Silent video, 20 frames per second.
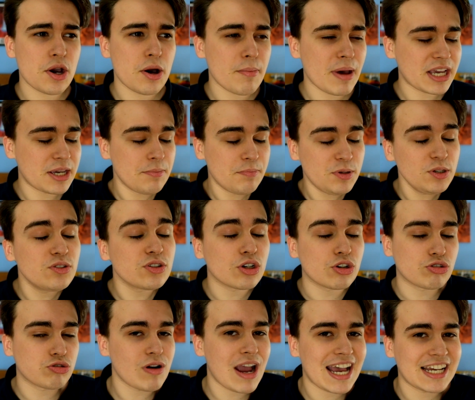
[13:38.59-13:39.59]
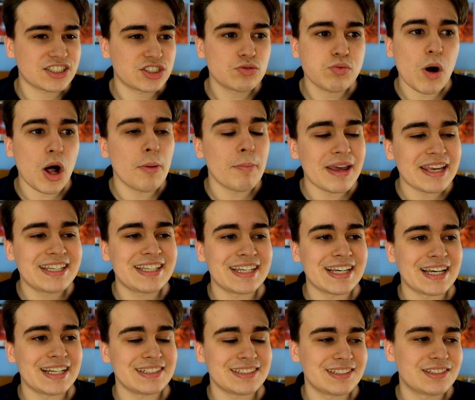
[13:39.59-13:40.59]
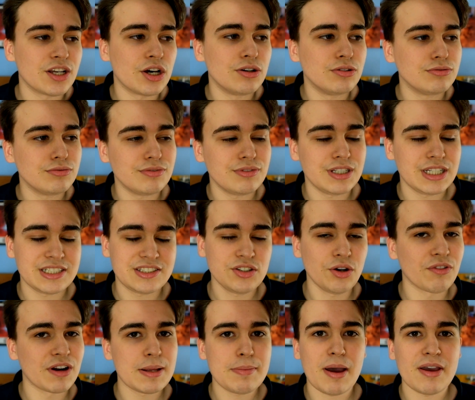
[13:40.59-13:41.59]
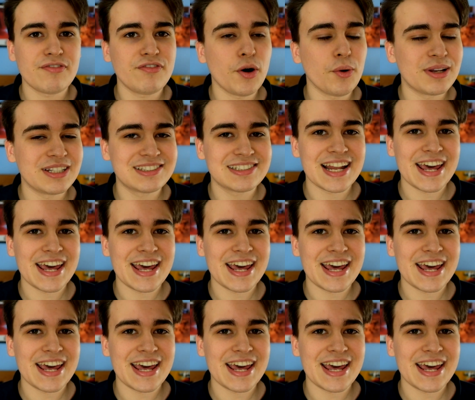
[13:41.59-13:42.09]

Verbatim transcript: and my computer crashed while making it, so it's not really my fault it's